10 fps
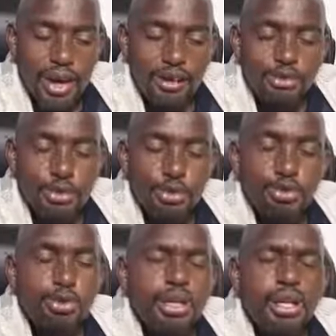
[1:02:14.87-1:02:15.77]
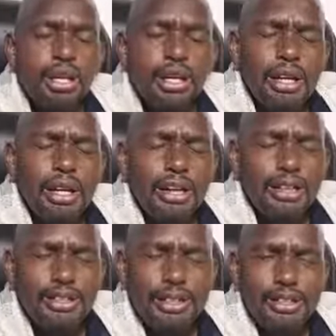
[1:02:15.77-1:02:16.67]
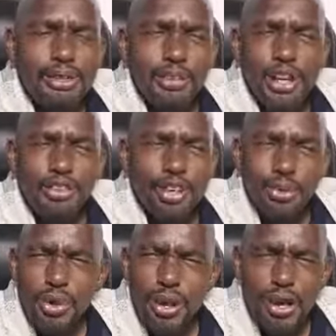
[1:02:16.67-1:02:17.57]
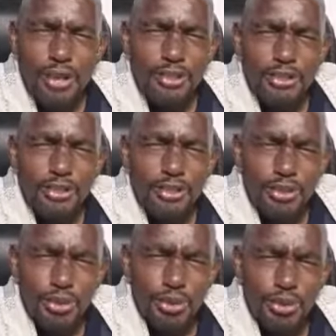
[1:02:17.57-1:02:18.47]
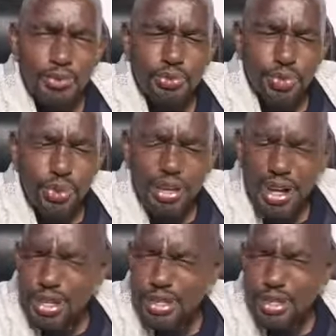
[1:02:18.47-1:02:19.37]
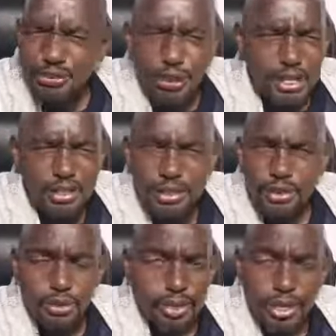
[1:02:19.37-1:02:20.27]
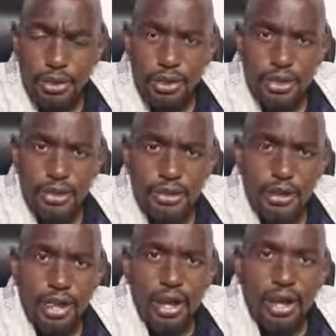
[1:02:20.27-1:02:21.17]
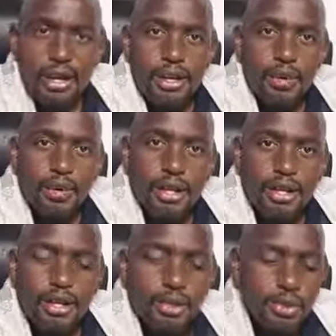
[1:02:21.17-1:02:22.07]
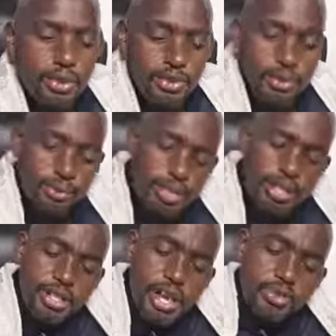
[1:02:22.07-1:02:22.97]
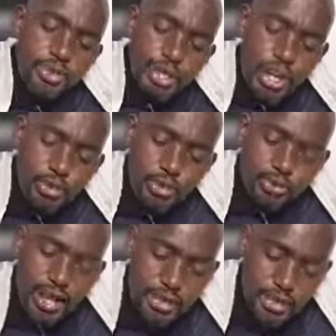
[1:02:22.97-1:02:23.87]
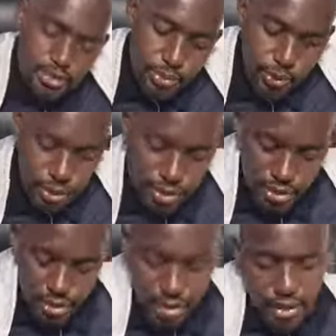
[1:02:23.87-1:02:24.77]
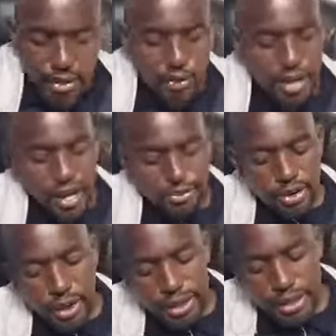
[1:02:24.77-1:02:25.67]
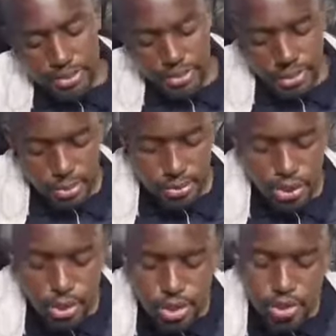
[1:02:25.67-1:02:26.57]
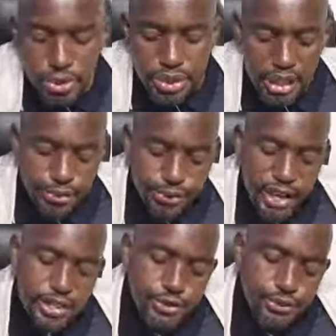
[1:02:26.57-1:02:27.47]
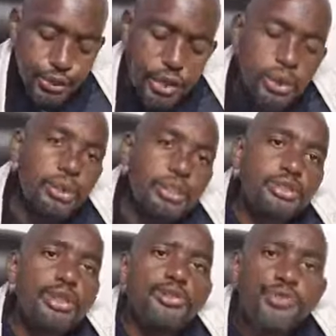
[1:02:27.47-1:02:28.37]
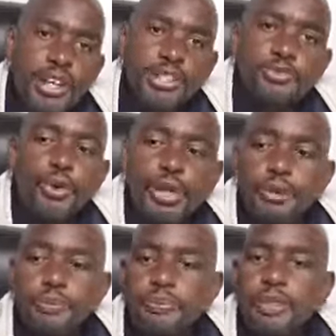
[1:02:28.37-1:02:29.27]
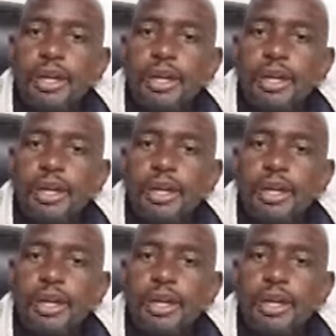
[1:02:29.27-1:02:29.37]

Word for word: have you uh, this wherever you are, you know, do an Esther fast, thank God we you know many times we come to fast because we have our needs but also we can fast for the lord we fast for him